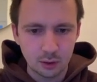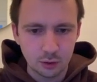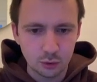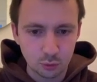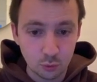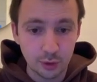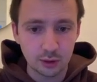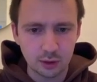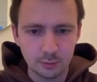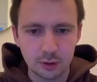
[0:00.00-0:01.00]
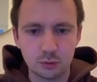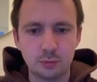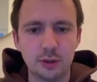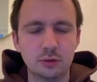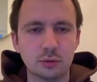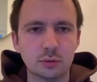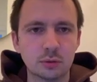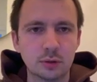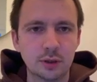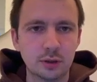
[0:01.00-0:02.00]
your queen coming to b2.
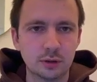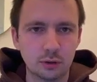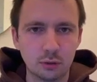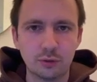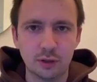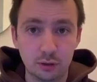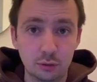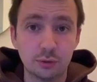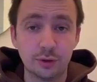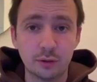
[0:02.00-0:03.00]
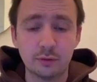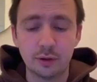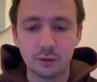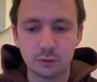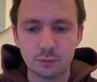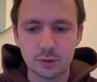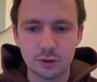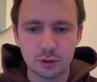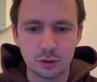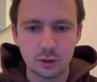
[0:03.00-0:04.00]
Here already you're in a very good
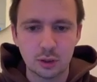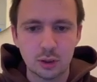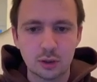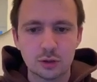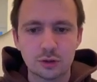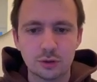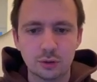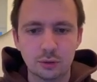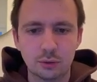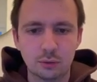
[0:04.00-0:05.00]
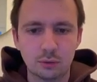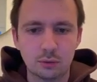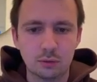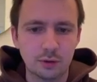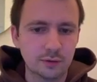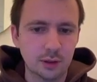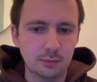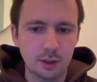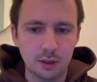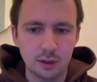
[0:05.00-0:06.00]
position. So if they
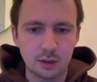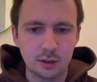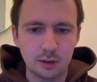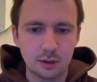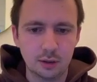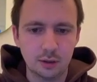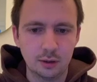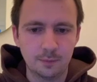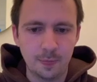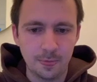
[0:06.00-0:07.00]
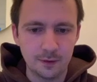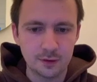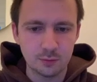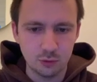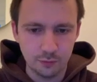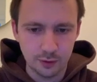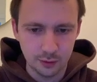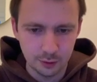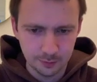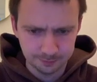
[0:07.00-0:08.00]
make this move
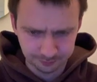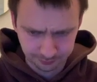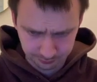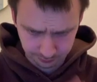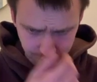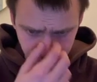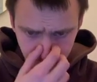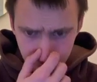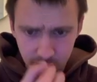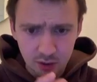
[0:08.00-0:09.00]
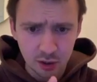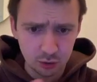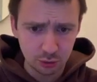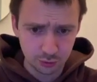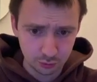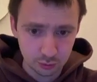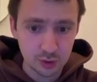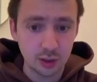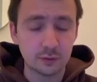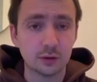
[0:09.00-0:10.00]
here, in order to
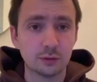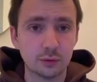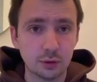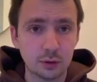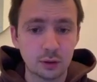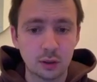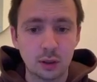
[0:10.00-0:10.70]
save the rook,